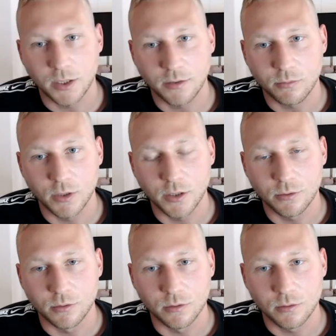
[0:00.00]
That's really
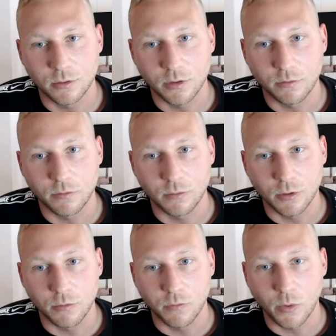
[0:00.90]
cool. Looking
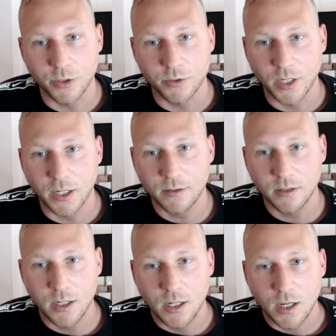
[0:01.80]
forward to that.
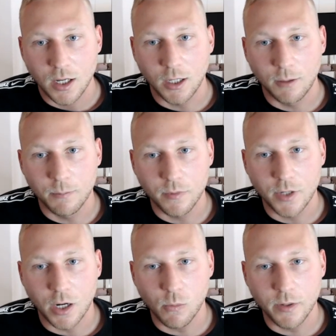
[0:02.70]

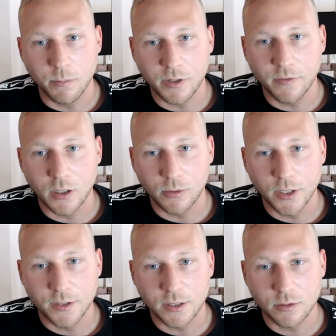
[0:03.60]
Now, we briefly
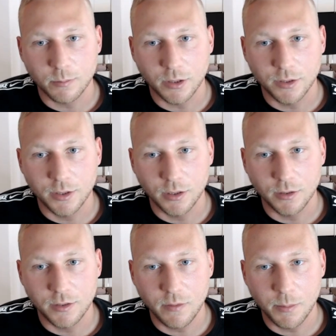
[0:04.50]
already touched upon the
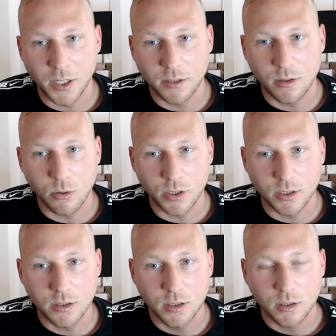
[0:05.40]
DVPN
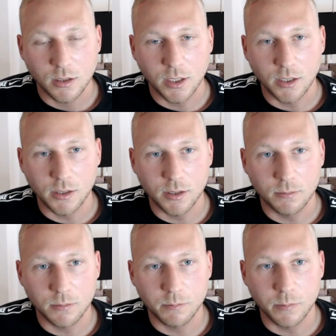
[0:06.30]
token.
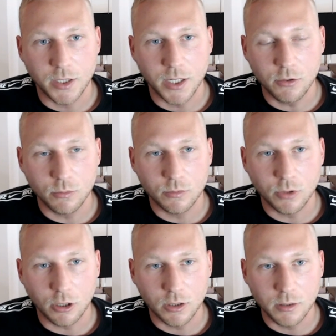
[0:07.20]
Can you
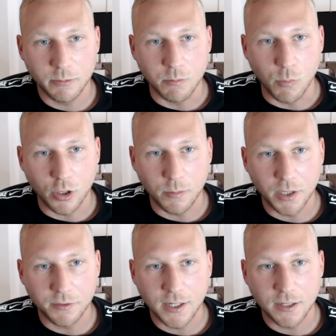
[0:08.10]
talk a little bit more
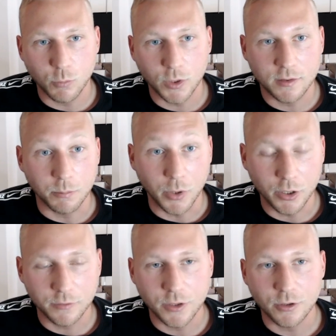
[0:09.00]
about that? What's the point
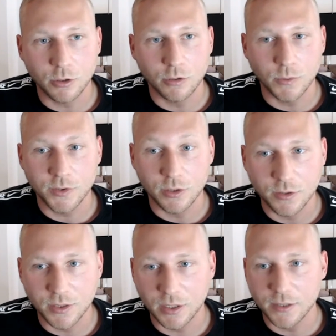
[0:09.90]
of the token? What's the
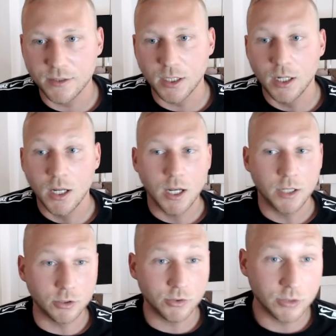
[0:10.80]
utility?
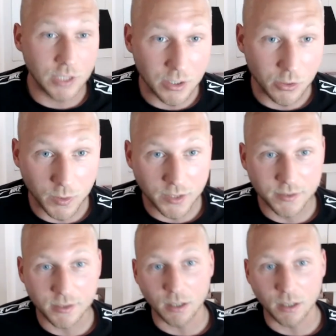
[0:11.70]
And also the liquidity.